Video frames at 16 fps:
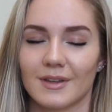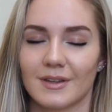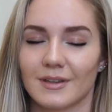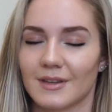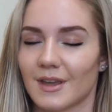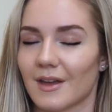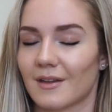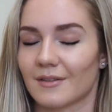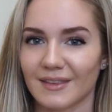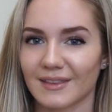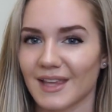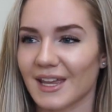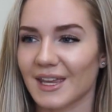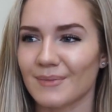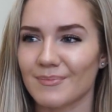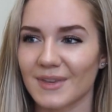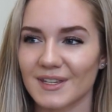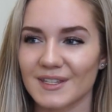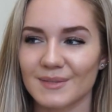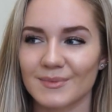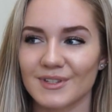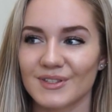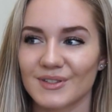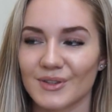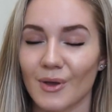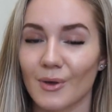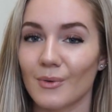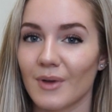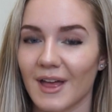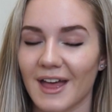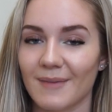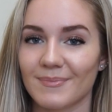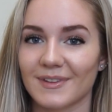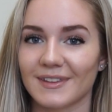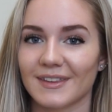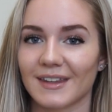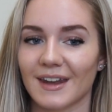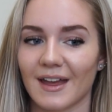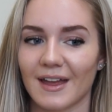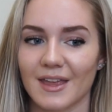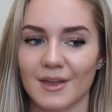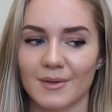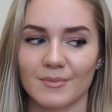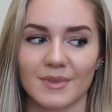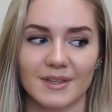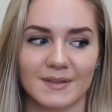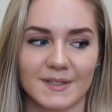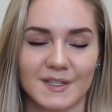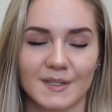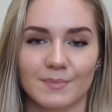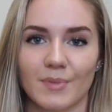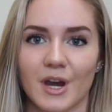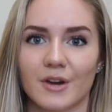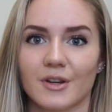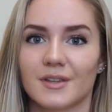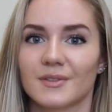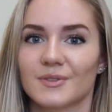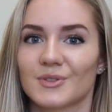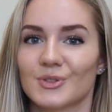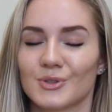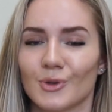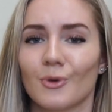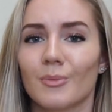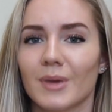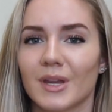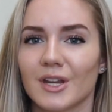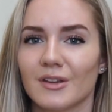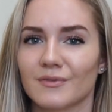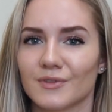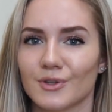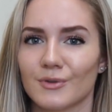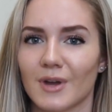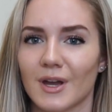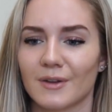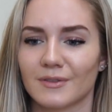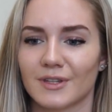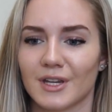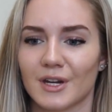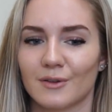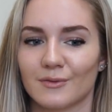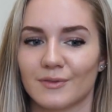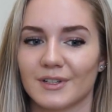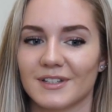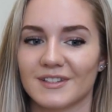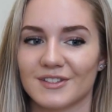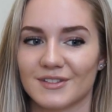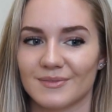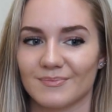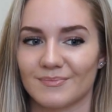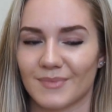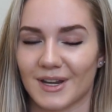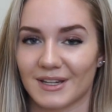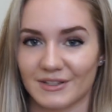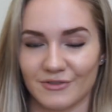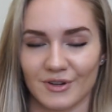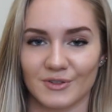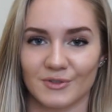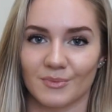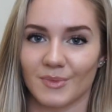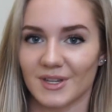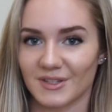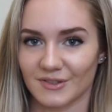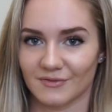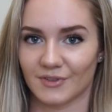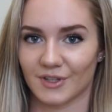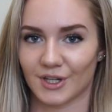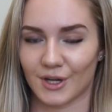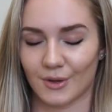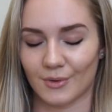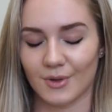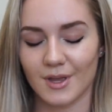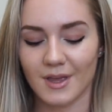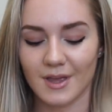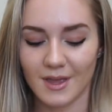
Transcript: yeah, like it makes me so happy that I am inspiring so many of you out there with my transformation video.